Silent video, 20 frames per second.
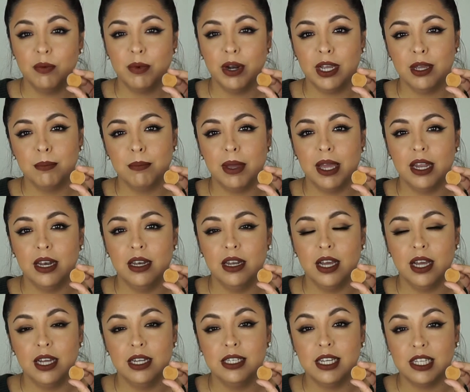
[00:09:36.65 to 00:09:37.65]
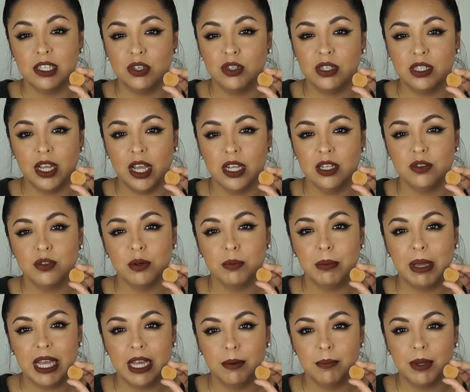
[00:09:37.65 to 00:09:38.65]
recommend Desert Sands from
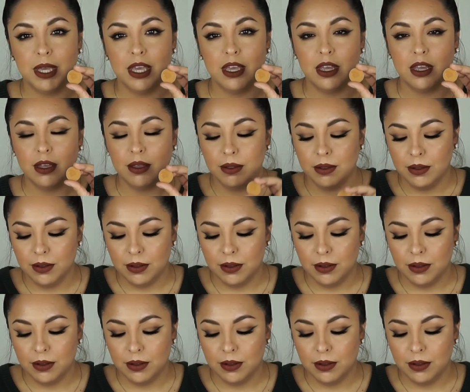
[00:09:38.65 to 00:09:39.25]
Makeup Geek.